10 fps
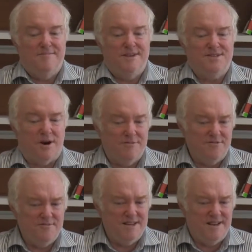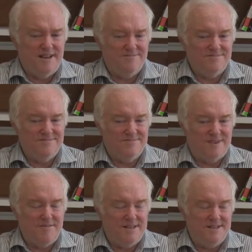it's hard for me to,
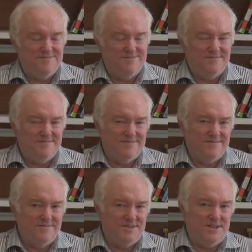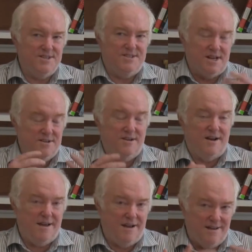I mean,
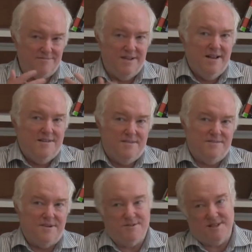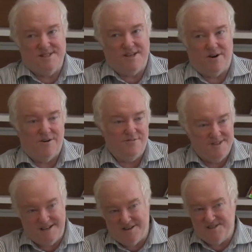I was going to say hard for
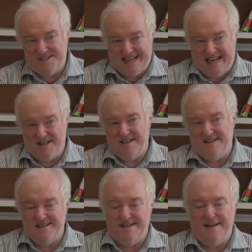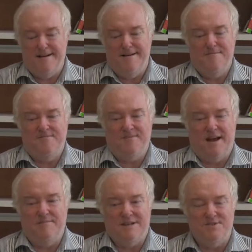me to understand it.
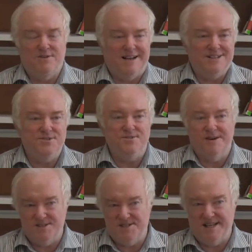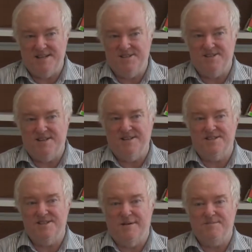I'm not sure if I do understand it still,
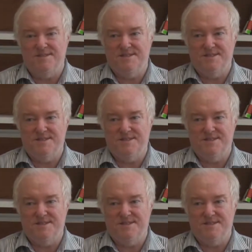except